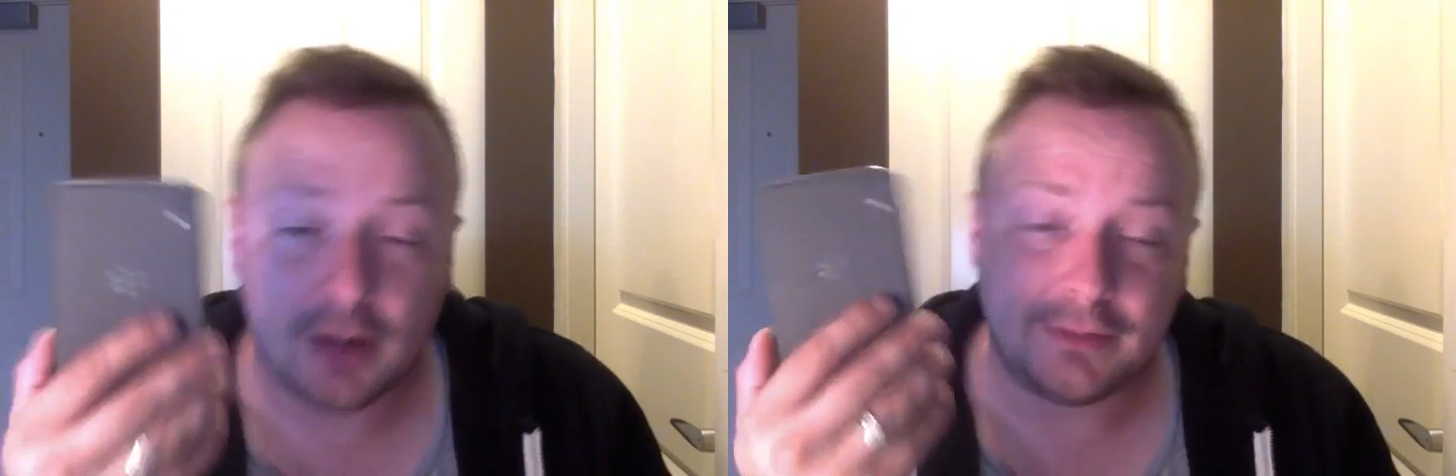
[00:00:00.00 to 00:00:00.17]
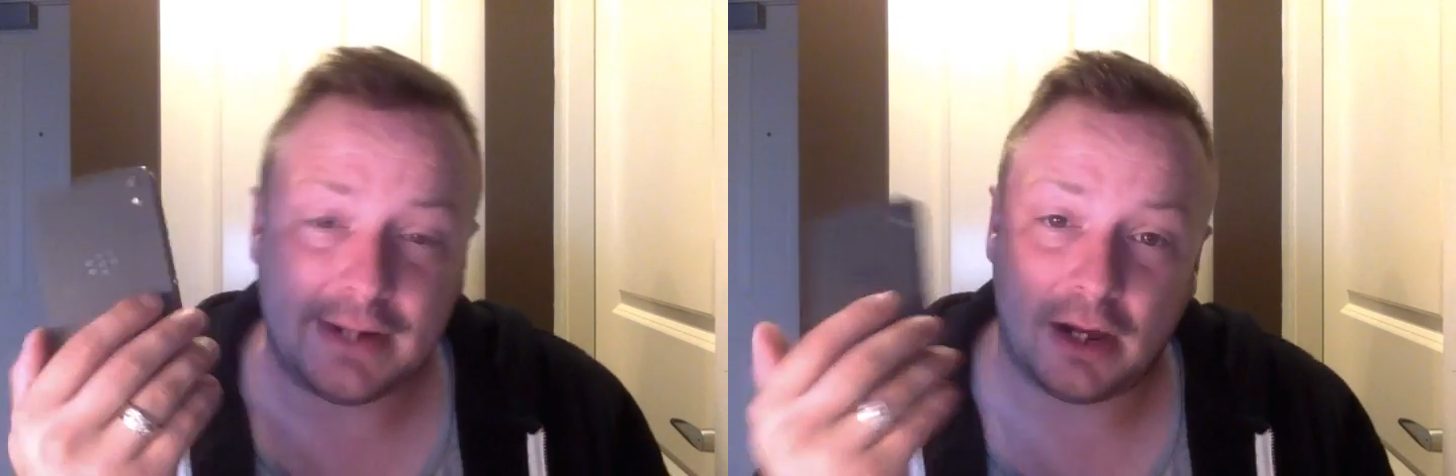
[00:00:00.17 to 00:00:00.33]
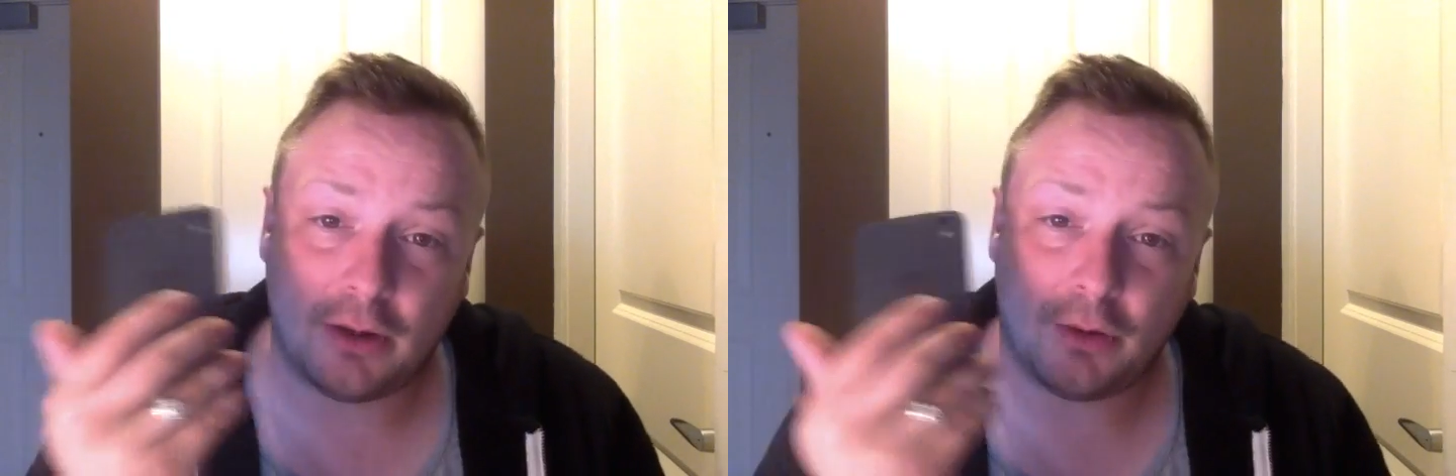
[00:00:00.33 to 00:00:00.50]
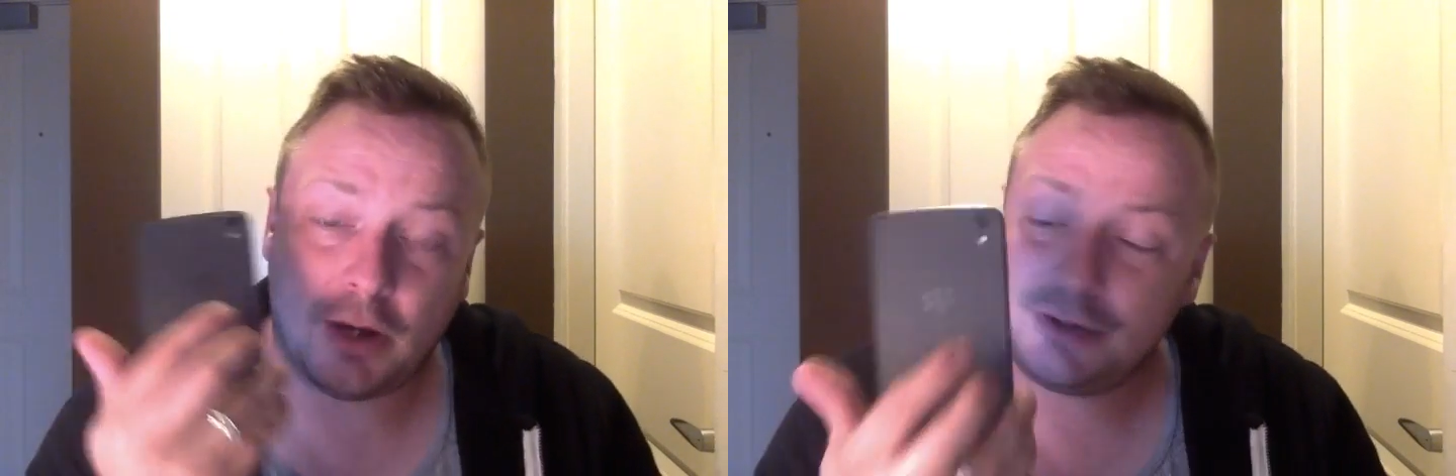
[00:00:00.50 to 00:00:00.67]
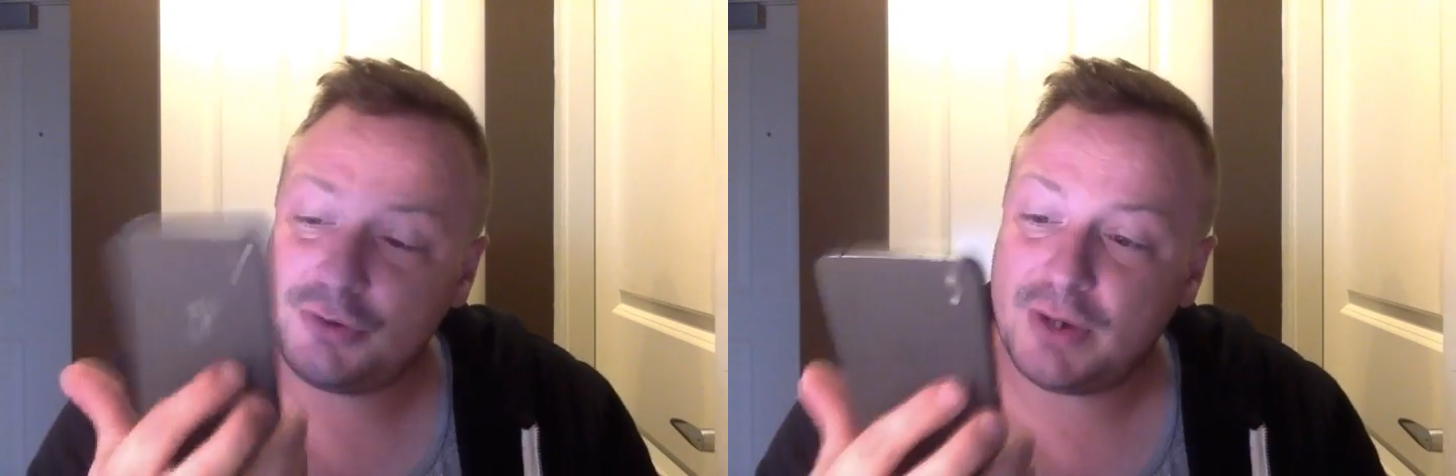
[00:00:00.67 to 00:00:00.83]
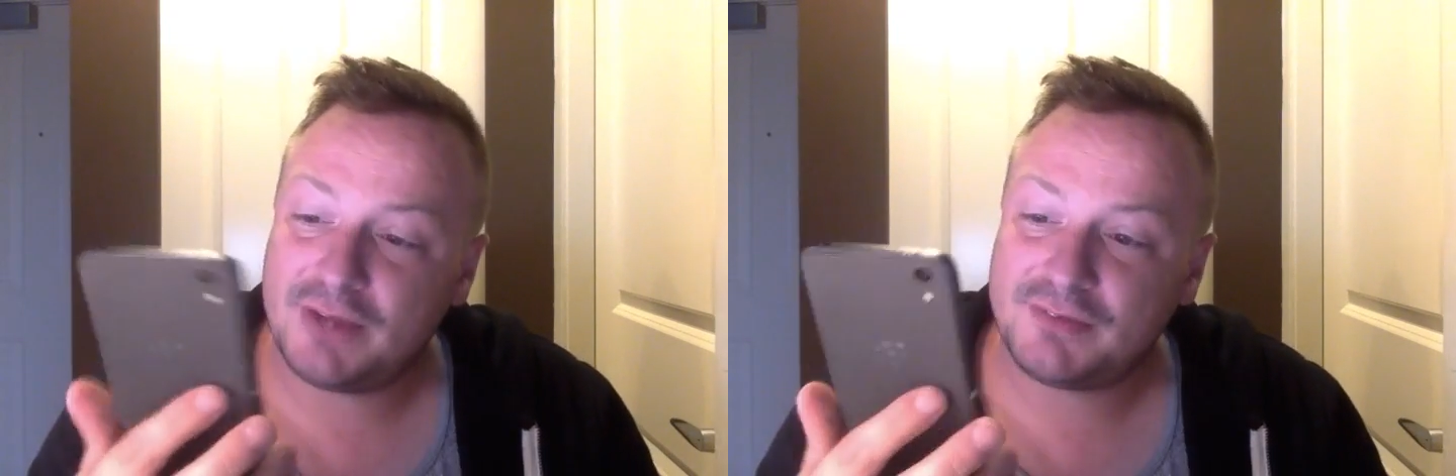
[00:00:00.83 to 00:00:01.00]
Now, I
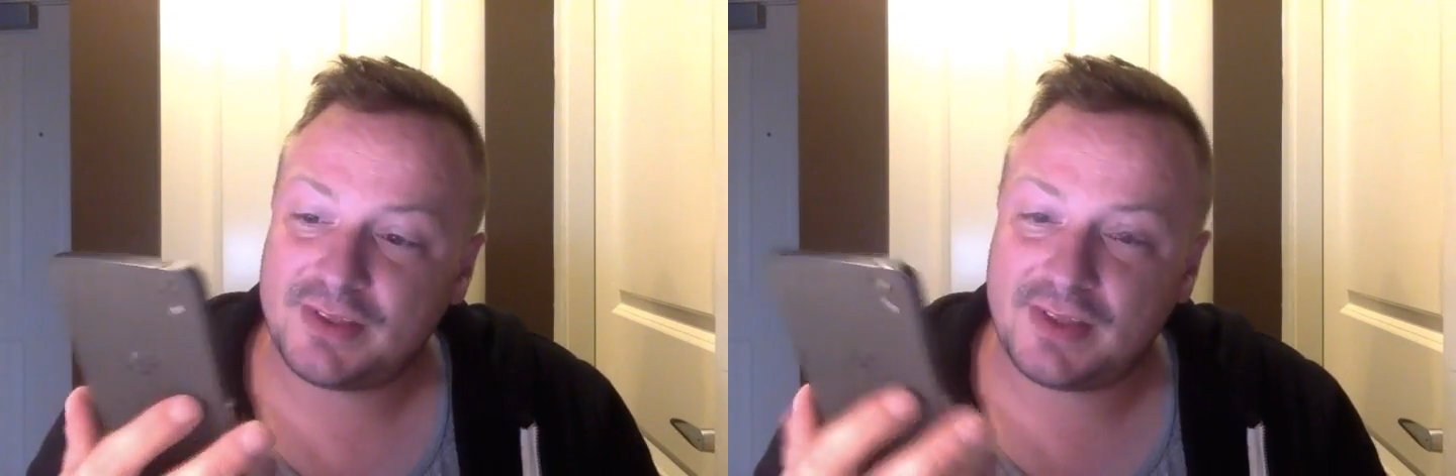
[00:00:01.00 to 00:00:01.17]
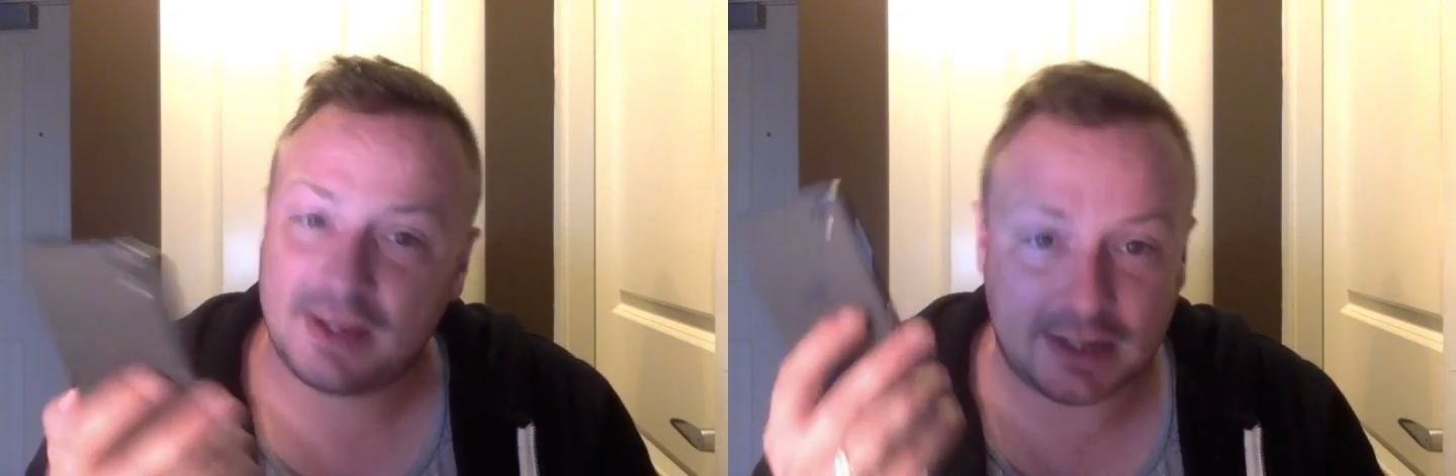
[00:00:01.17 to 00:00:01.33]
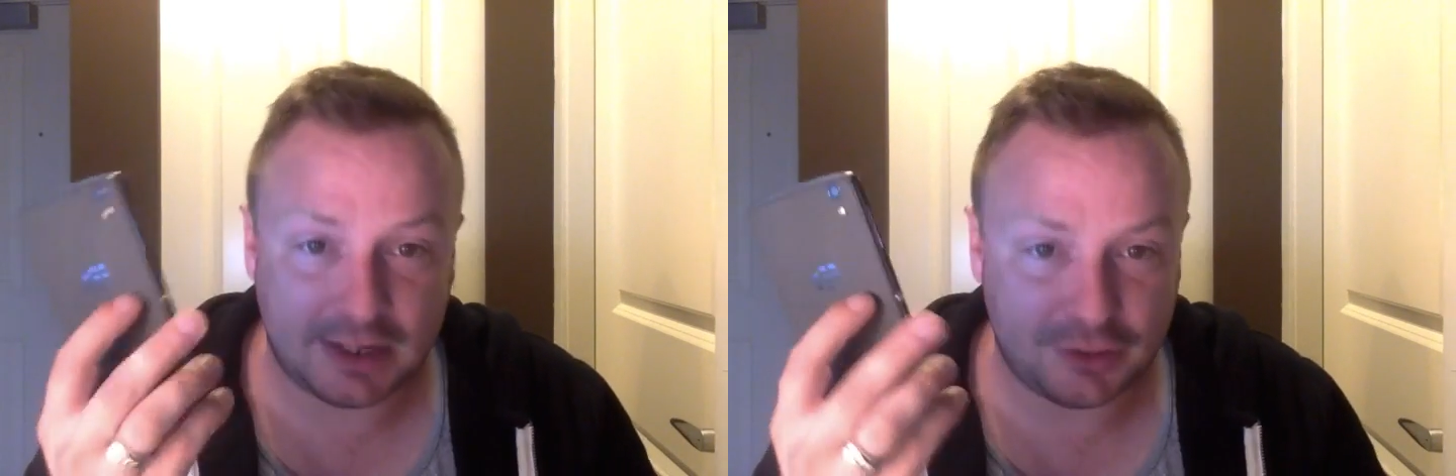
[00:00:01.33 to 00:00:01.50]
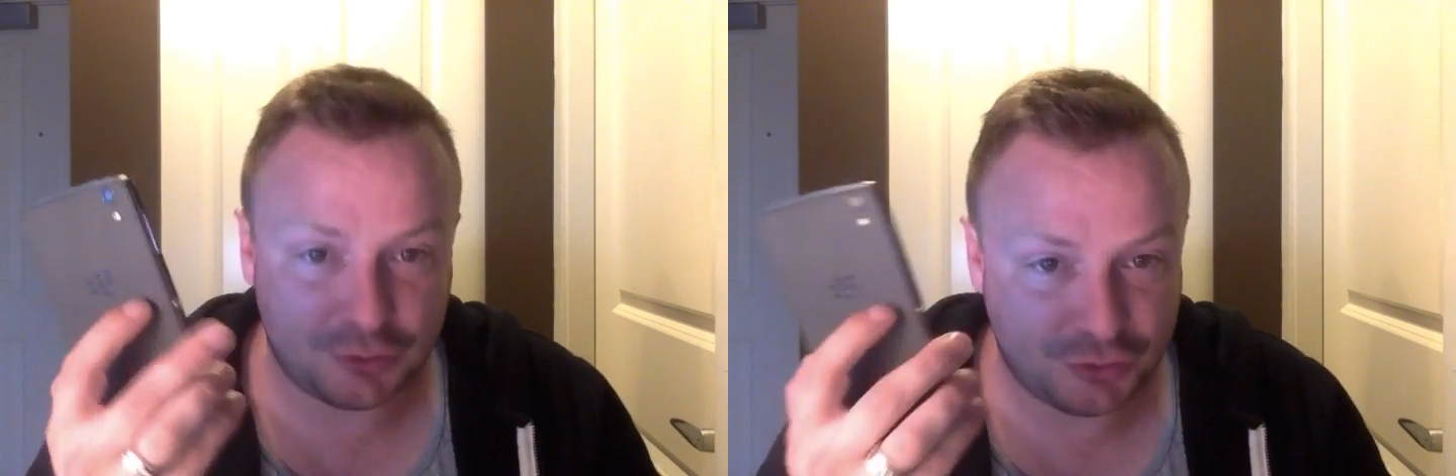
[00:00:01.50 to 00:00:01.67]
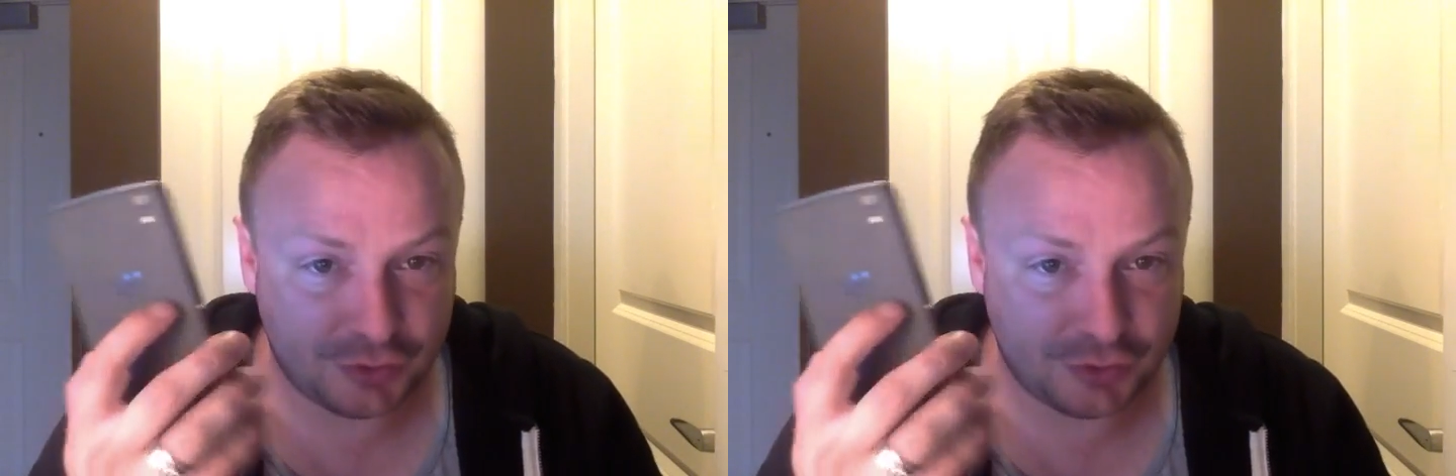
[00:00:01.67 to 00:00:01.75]
do have to thank Agent